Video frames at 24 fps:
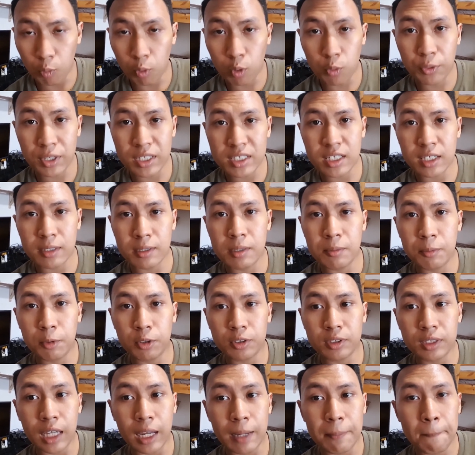so I won't waste
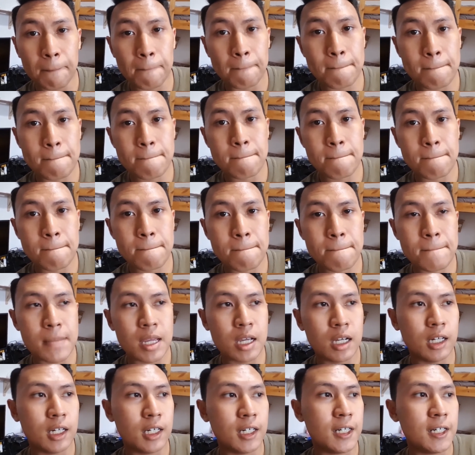any more time
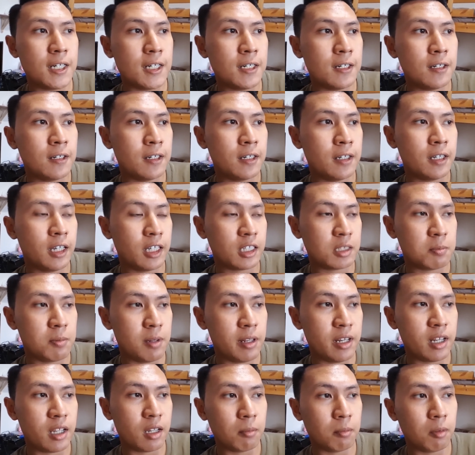uh,
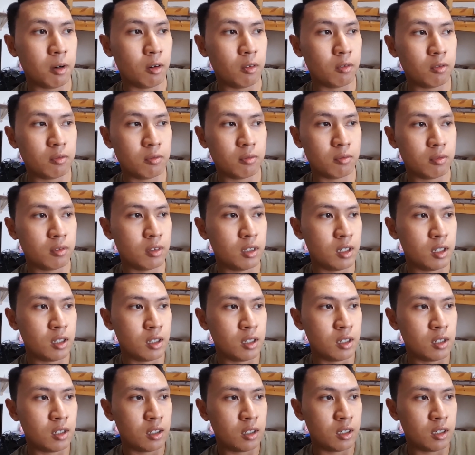explaining about
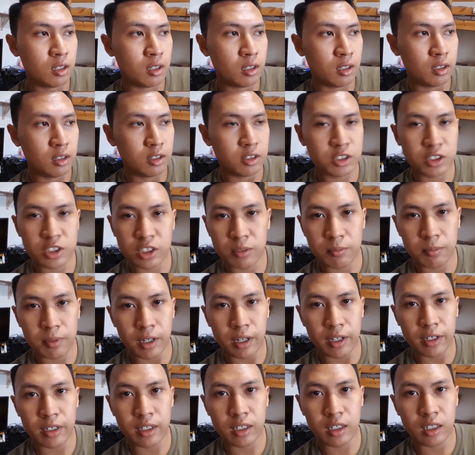the
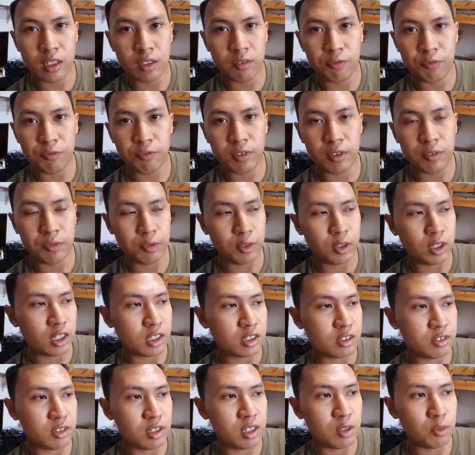shit behind it. If if
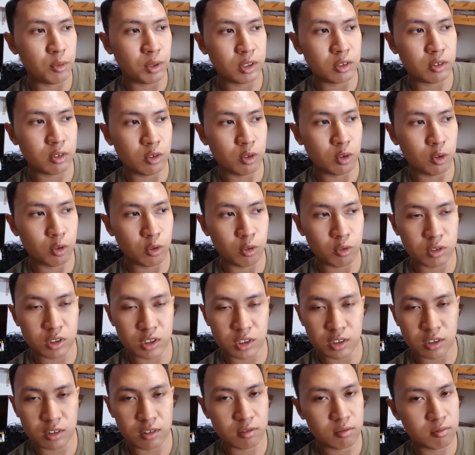you guys really want to
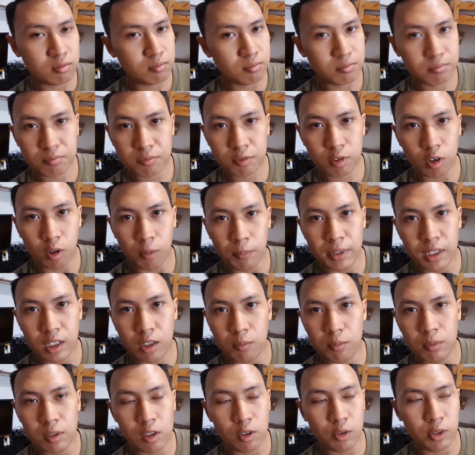know, just
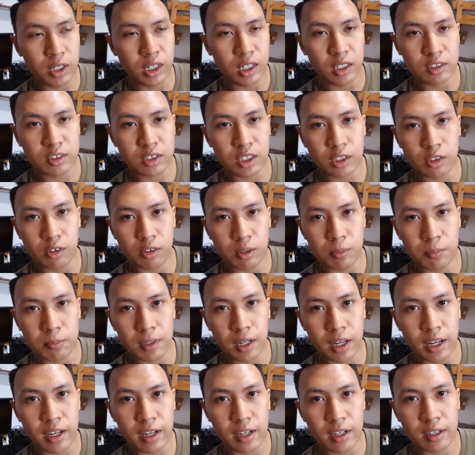comment down below and I'll try
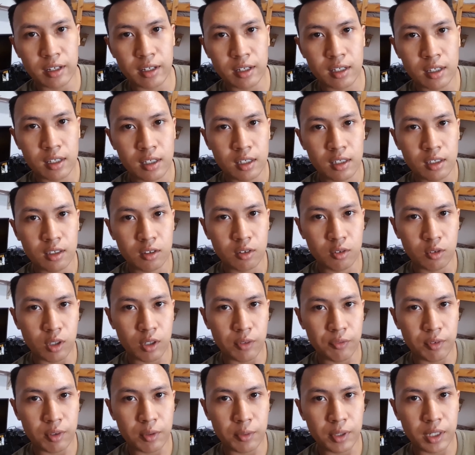to reply
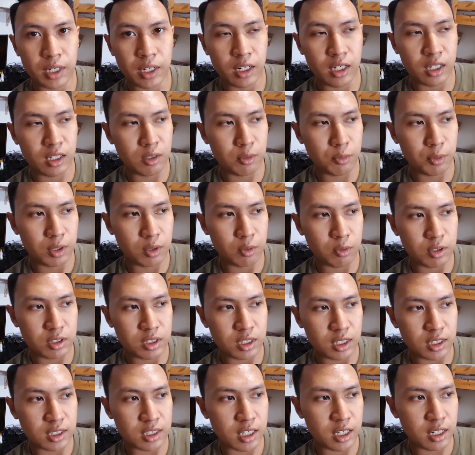to everyone and
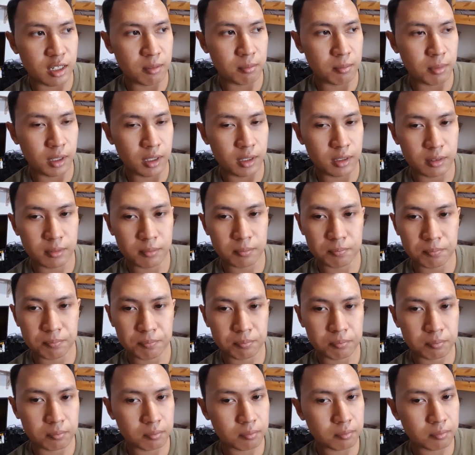anyone who is asking. But